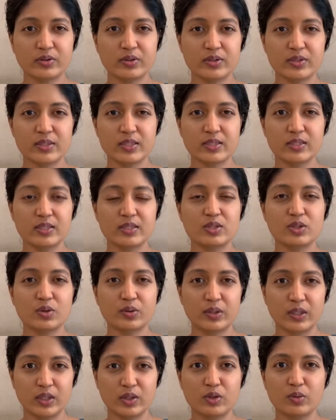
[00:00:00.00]
says it's
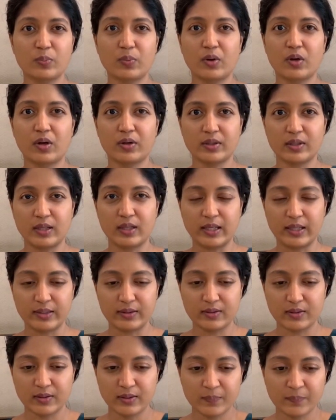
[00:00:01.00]
okay to pull on your leg.
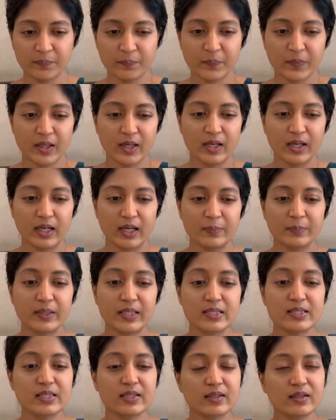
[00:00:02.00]
I'm
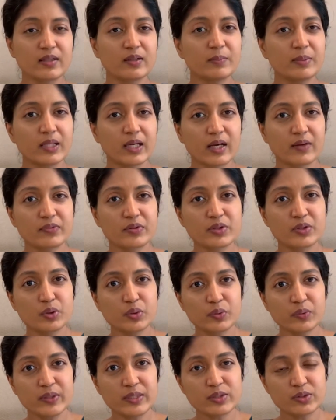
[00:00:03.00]
guessing it'll be after 2
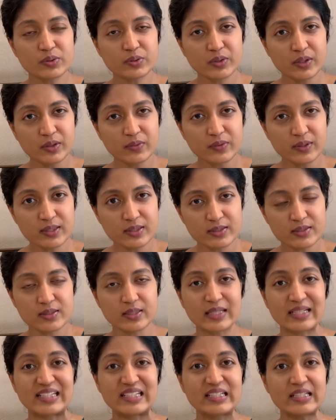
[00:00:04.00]
weeks to 3 weeks
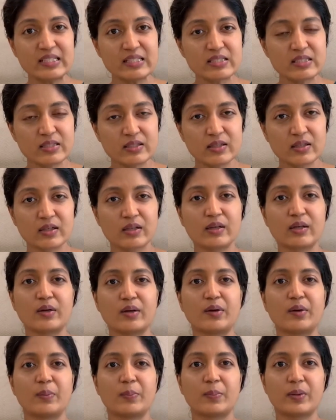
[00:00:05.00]
at least,
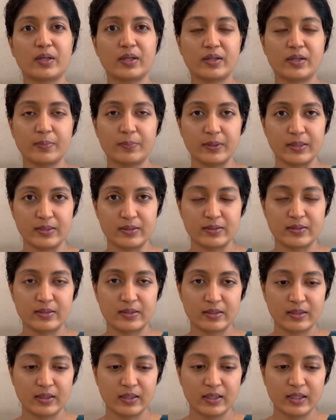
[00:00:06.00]
but it depends.
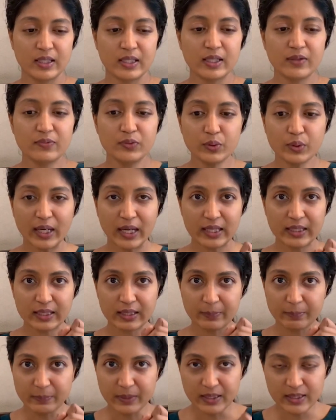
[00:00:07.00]
If you had
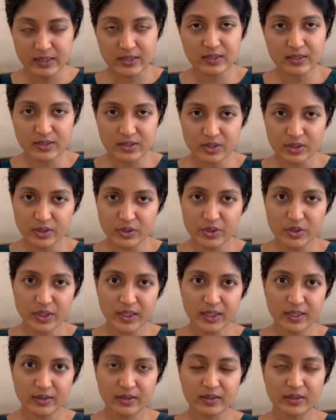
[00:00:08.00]
meniscus
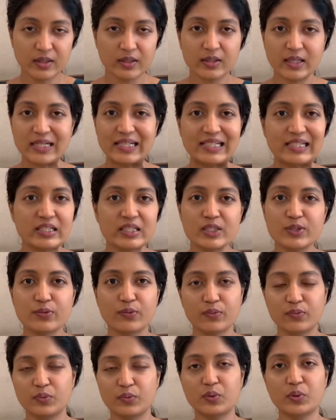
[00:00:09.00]
surgery, then at least for
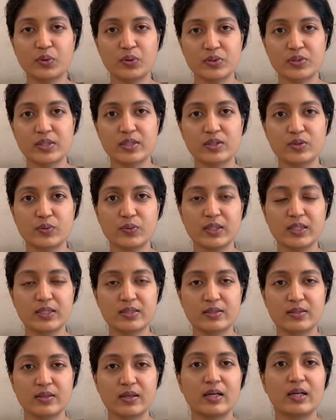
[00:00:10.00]
4 to 6 weeks,
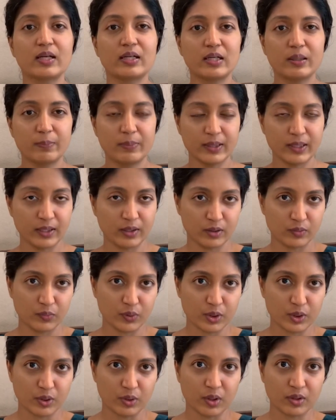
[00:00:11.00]
depending on what
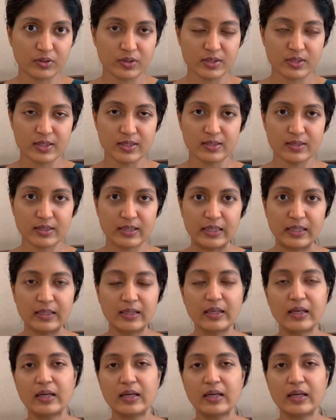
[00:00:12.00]
your doctor says again.